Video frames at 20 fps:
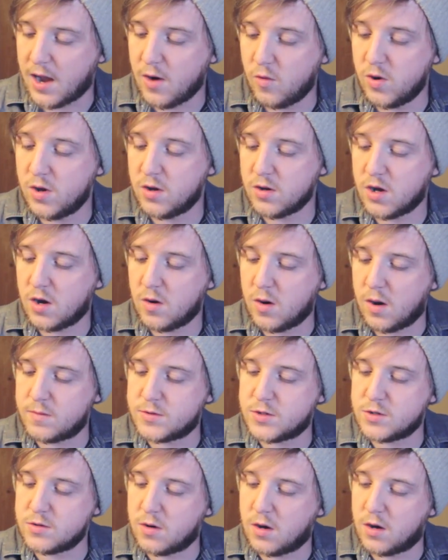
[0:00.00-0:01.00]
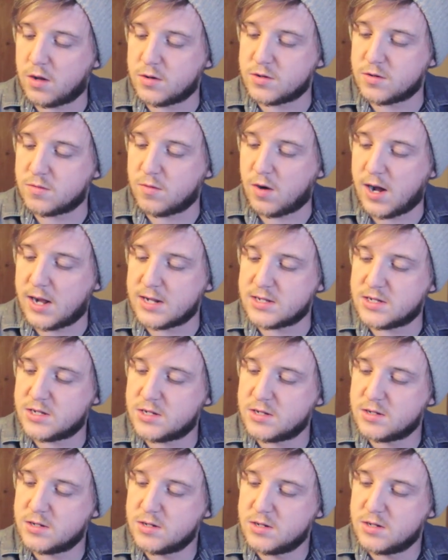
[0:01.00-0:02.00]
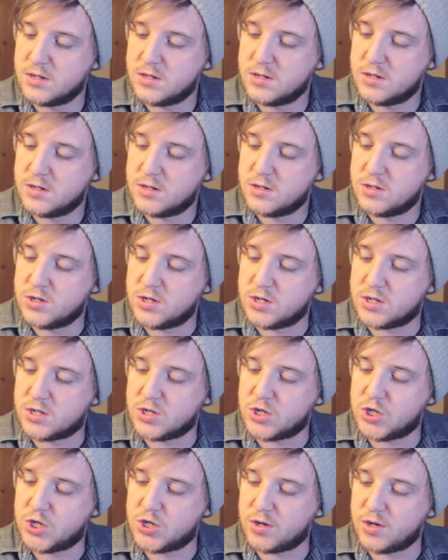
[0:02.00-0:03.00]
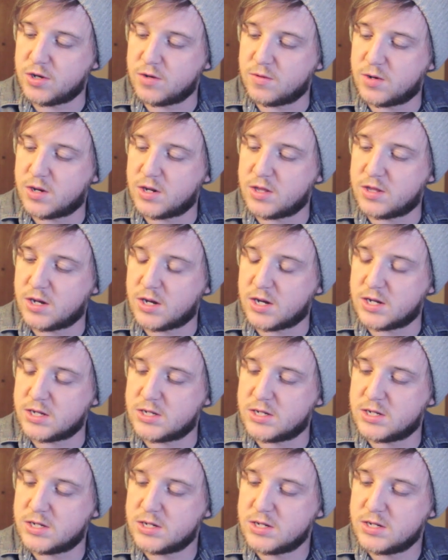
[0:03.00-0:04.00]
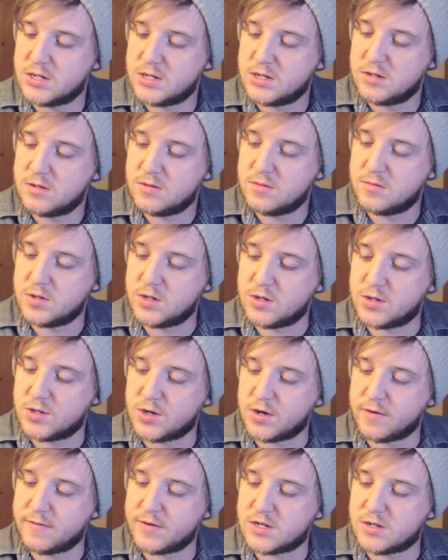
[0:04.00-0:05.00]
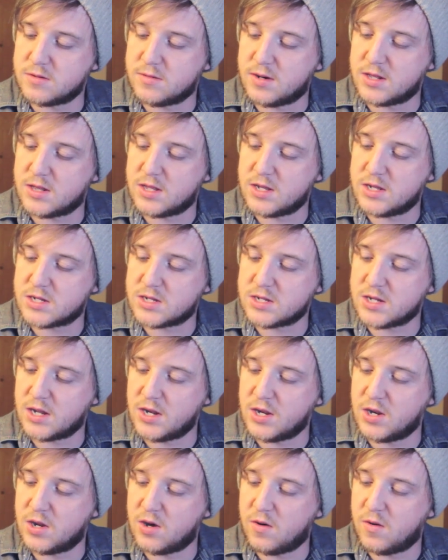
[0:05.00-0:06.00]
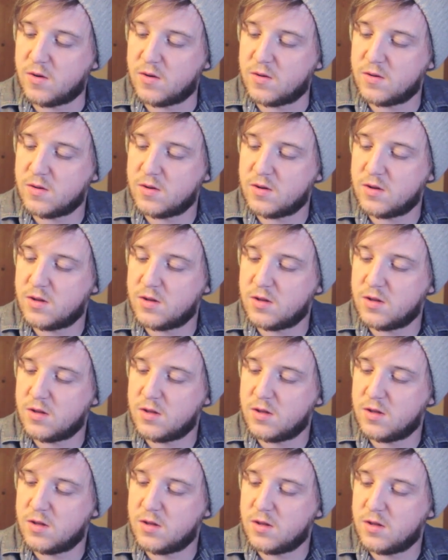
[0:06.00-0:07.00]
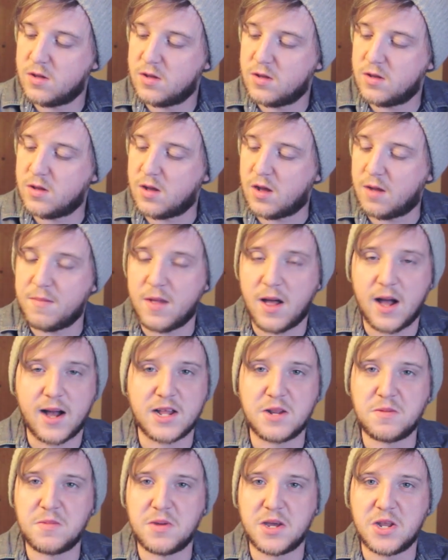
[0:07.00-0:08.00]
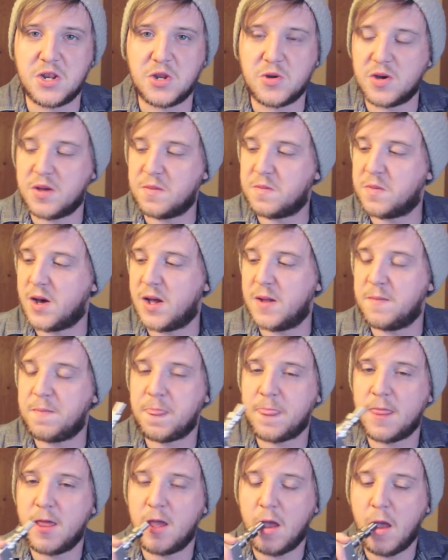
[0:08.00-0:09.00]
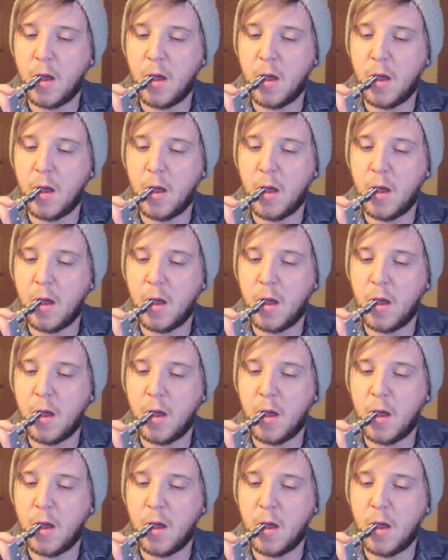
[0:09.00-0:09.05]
I will go up to 100 watts just to show you what it does. I'm a little nervous about this because I know I'm not going to be into it, but